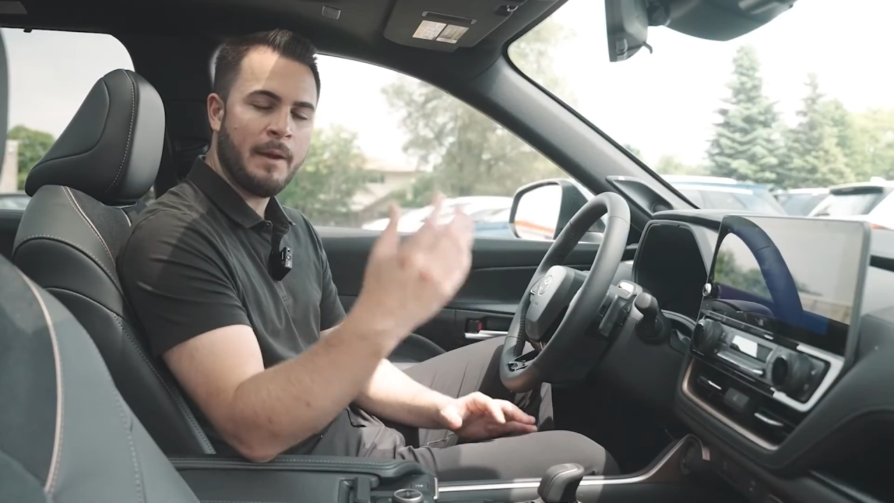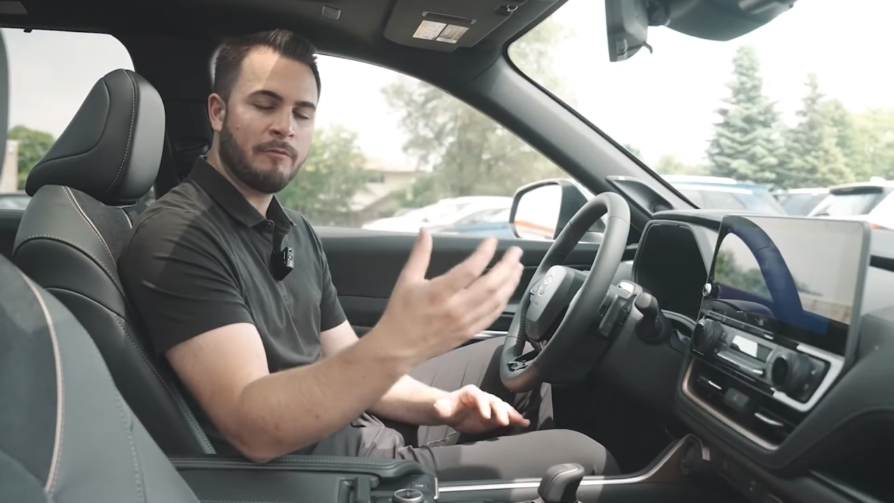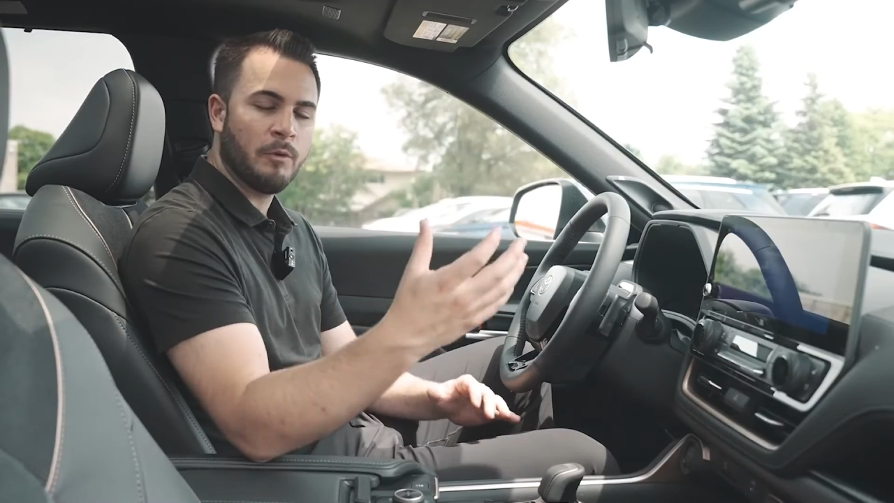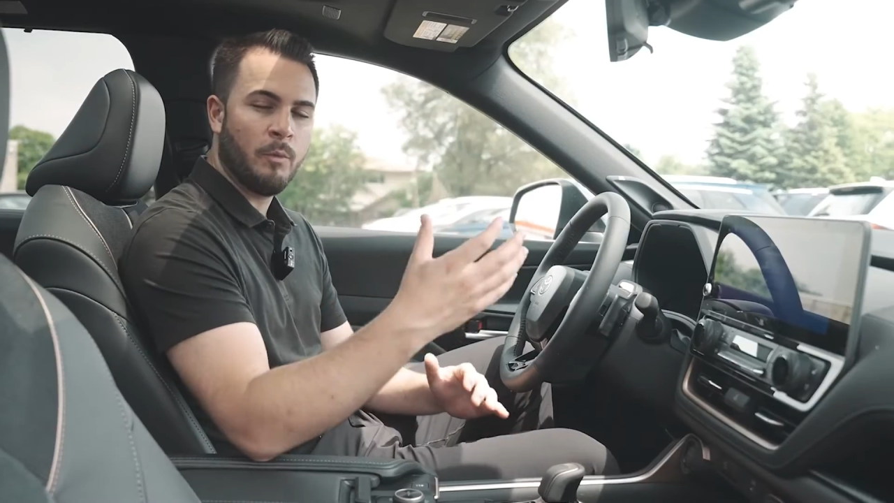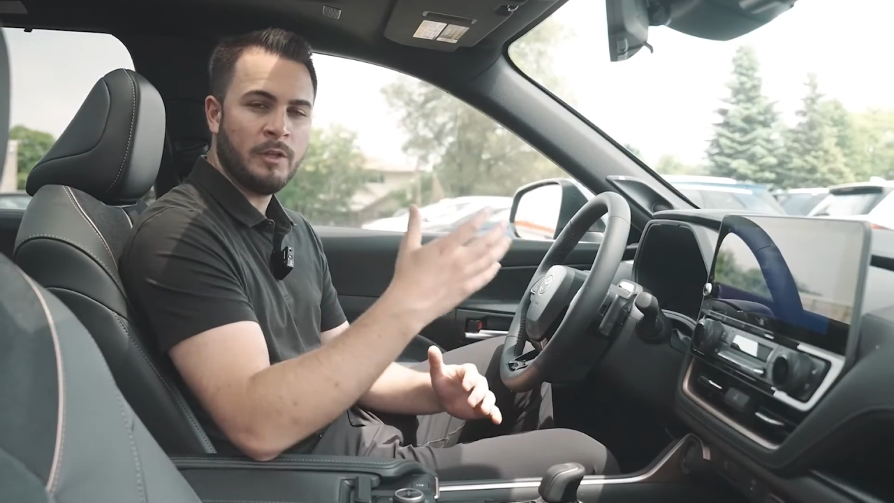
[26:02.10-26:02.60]

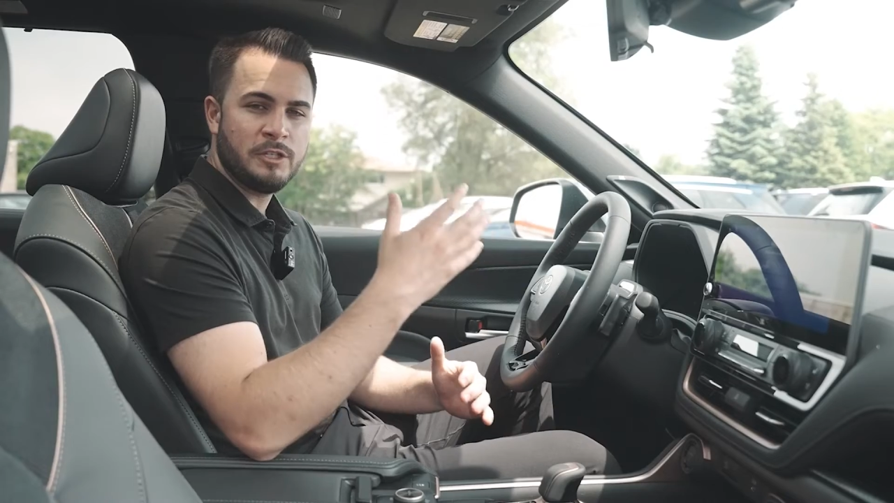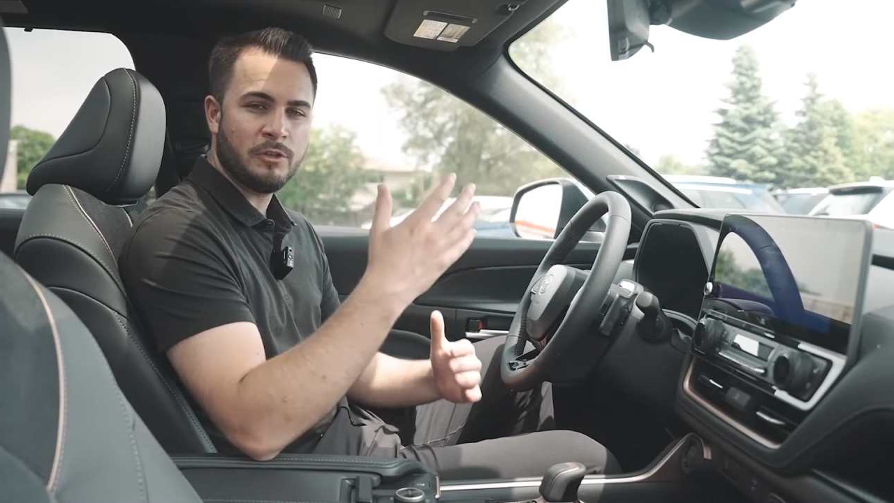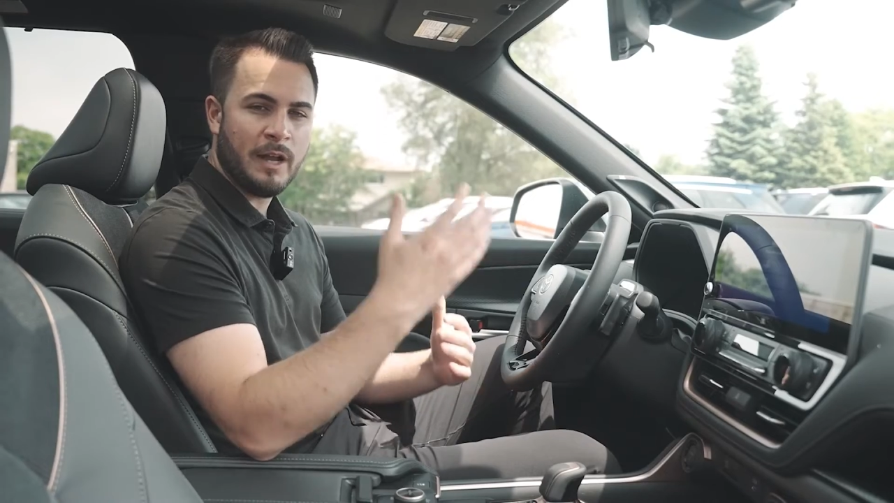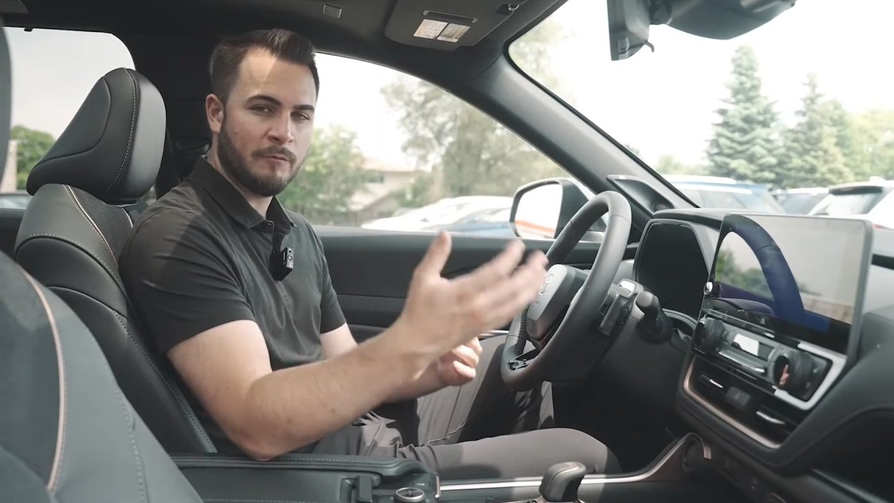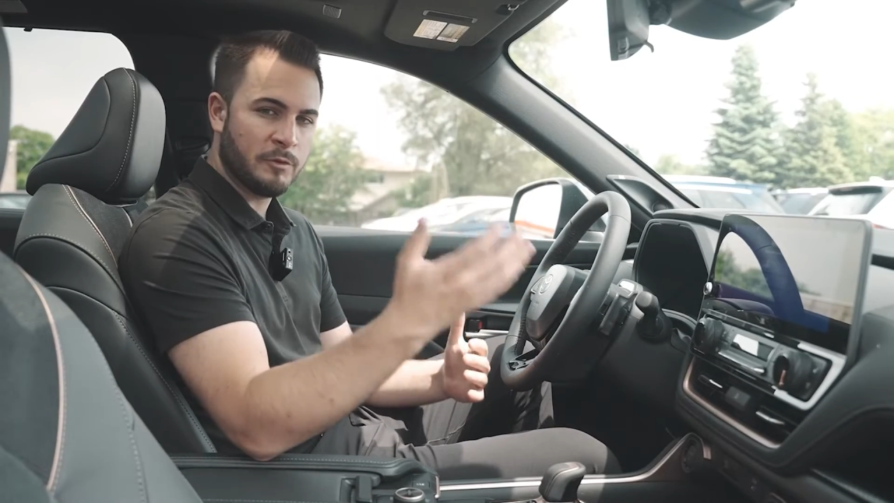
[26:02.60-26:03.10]
However, once
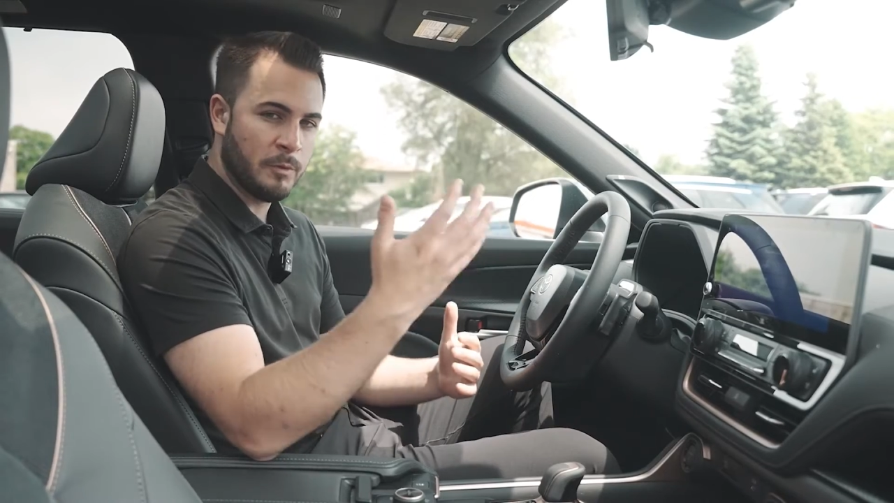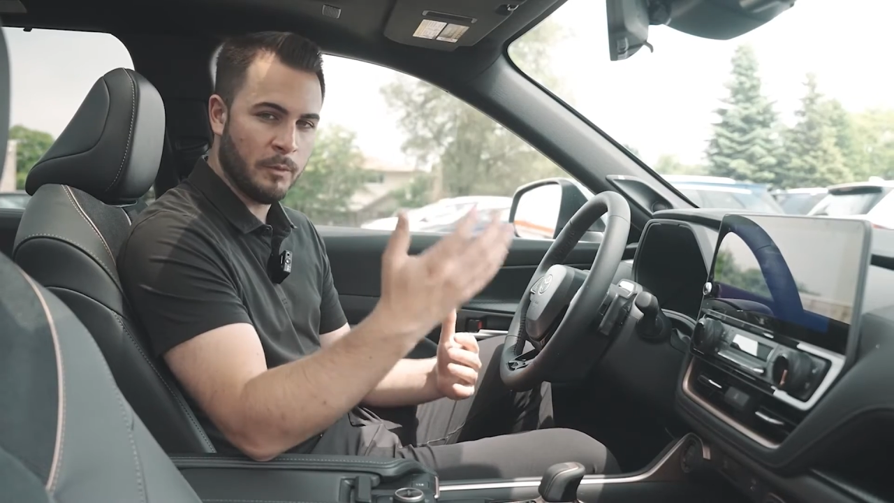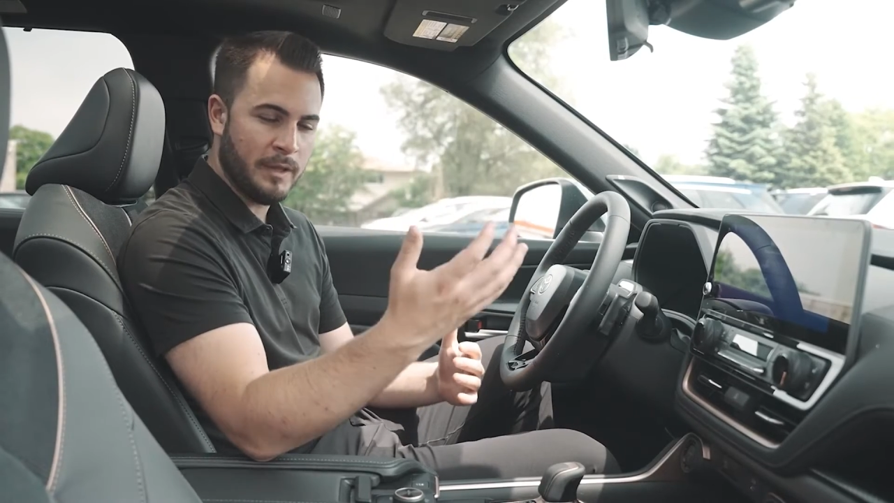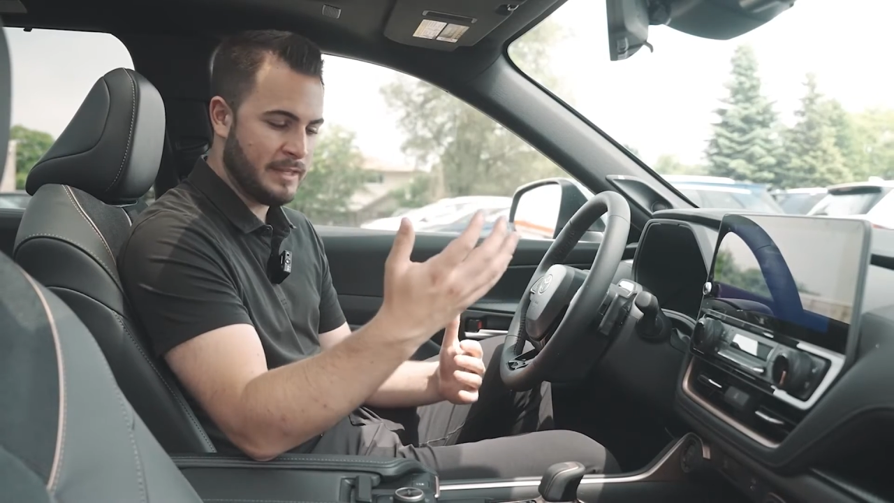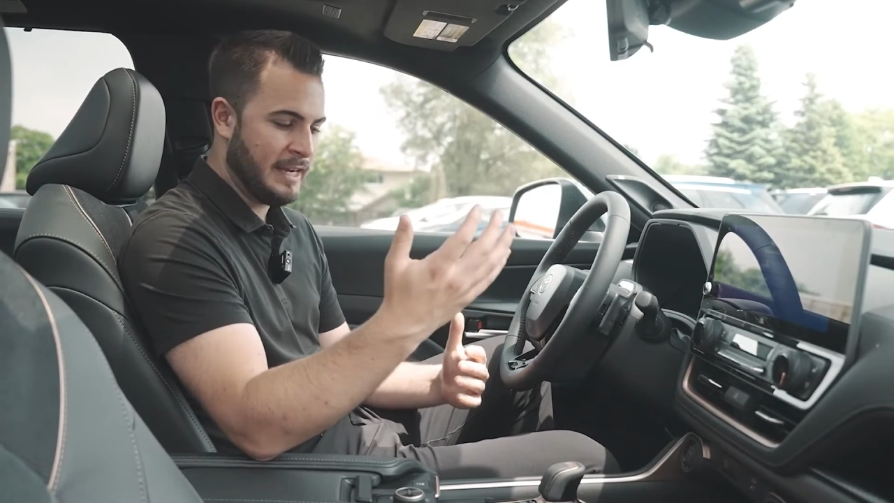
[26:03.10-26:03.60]
you're
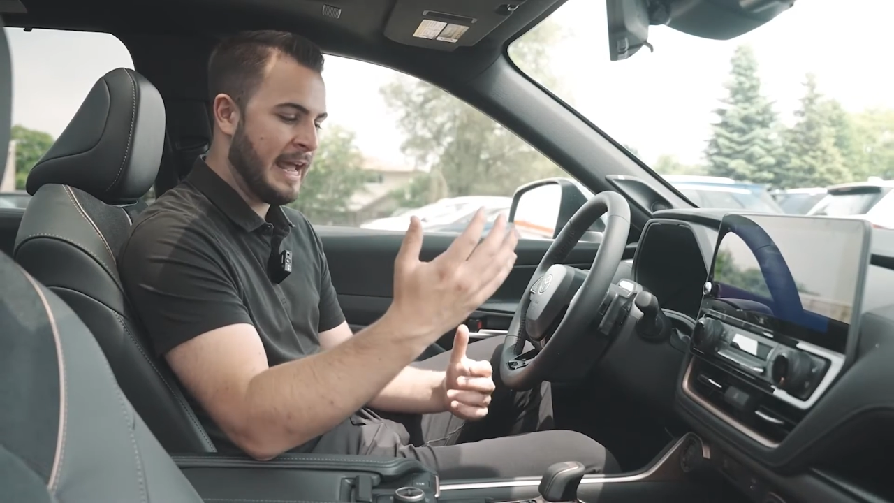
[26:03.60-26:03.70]
comfortable with it,